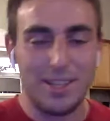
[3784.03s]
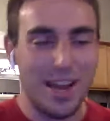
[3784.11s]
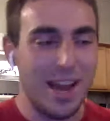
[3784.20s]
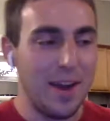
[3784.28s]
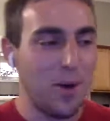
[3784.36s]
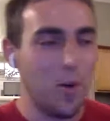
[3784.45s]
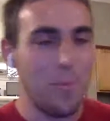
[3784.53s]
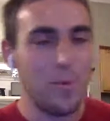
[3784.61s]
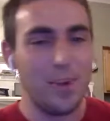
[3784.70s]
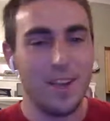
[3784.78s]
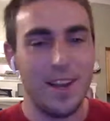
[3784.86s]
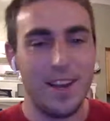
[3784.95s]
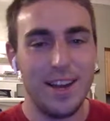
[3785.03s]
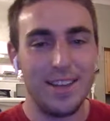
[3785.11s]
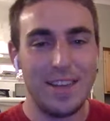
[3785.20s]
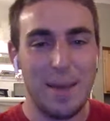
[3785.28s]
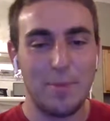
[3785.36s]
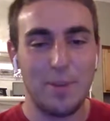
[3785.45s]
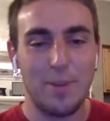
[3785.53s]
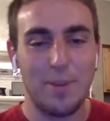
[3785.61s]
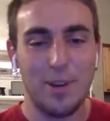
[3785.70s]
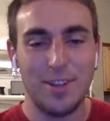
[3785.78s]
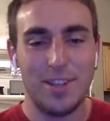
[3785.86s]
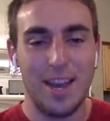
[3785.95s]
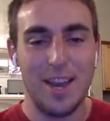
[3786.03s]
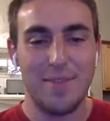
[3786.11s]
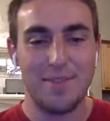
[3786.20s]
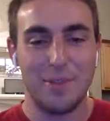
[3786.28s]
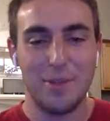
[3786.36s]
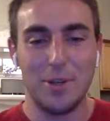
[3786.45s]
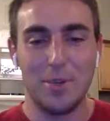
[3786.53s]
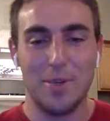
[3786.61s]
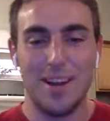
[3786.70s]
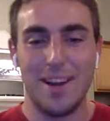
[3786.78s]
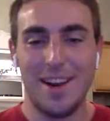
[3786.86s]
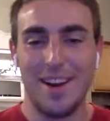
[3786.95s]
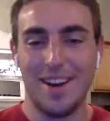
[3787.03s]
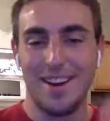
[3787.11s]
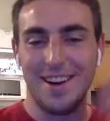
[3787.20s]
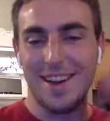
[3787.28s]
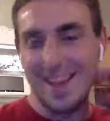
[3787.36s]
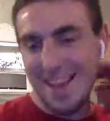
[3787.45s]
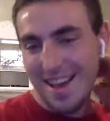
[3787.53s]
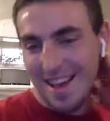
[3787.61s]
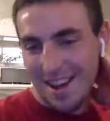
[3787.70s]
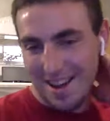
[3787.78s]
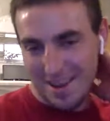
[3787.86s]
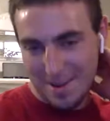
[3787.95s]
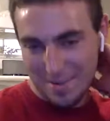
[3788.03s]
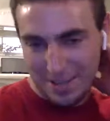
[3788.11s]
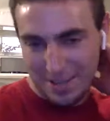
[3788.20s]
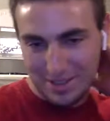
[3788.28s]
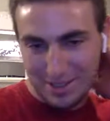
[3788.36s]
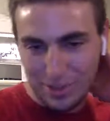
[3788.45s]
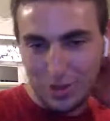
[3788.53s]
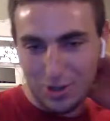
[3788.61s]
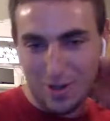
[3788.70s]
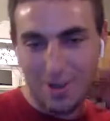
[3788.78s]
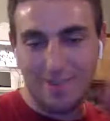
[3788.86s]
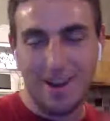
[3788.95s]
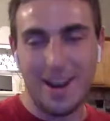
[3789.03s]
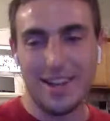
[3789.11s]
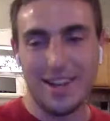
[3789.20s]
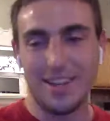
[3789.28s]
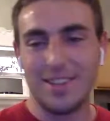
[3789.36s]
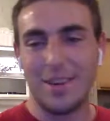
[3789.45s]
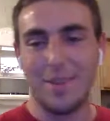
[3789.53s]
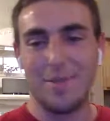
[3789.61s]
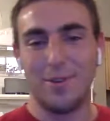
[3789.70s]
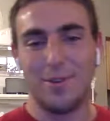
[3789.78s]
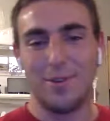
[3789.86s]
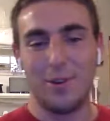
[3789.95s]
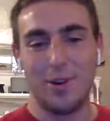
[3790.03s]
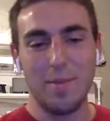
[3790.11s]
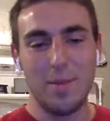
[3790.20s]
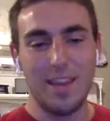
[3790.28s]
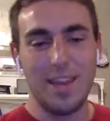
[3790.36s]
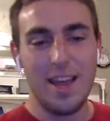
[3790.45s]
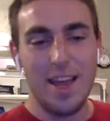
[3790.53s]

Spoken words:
I hope we kept you entertained for a little bit here. Thanks to Sean, Ryan, and Duncan for joining me.